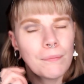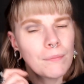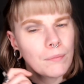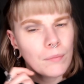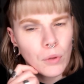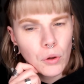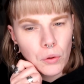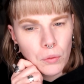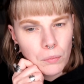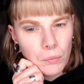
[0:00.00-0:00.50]

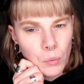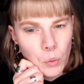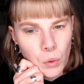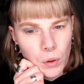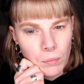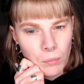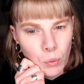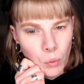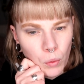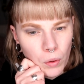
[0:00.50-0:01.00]
more,
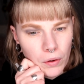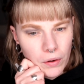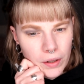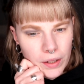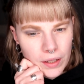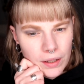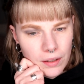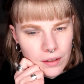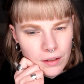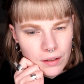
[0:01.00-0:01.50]
more
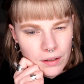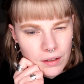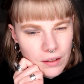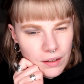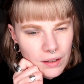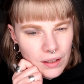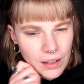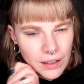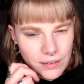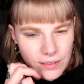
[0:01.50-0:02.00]
boring
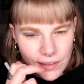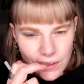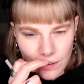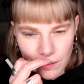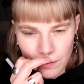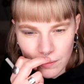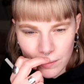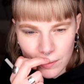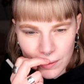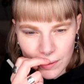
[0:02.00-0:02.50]
as
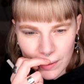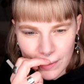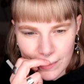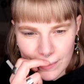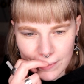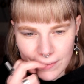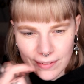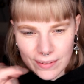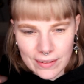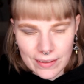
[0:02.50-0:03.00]
long
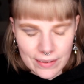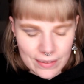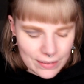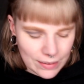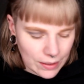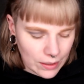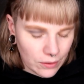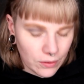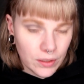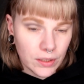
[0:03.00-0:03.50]
as this
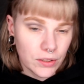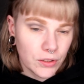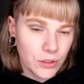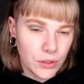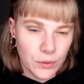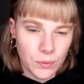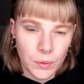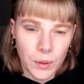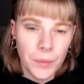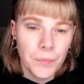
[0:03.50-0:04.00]
series
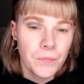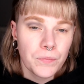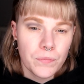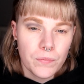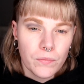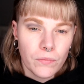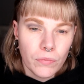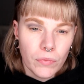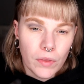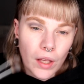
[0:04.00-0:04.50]
do
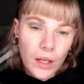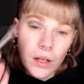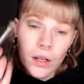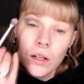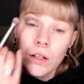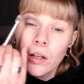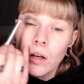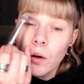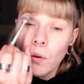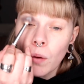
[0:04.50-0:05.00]

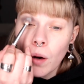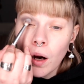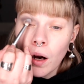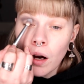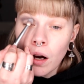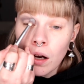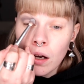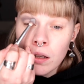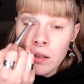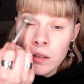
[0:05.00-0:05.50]
go
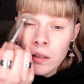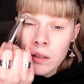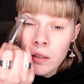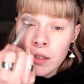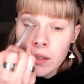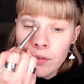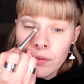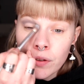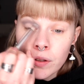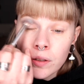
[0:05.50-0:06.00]
on,
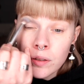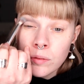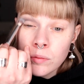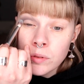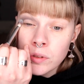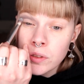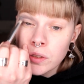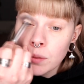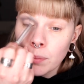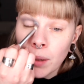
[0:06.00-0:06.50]
if I'm
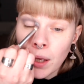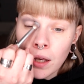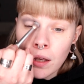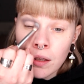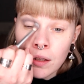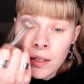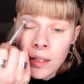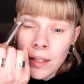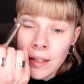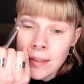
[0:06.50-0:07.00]
going to be
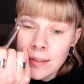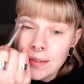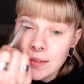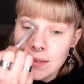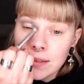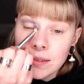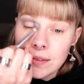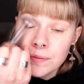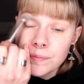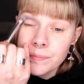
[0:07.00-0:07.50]

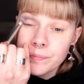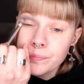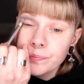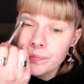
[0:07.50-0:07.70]
honest.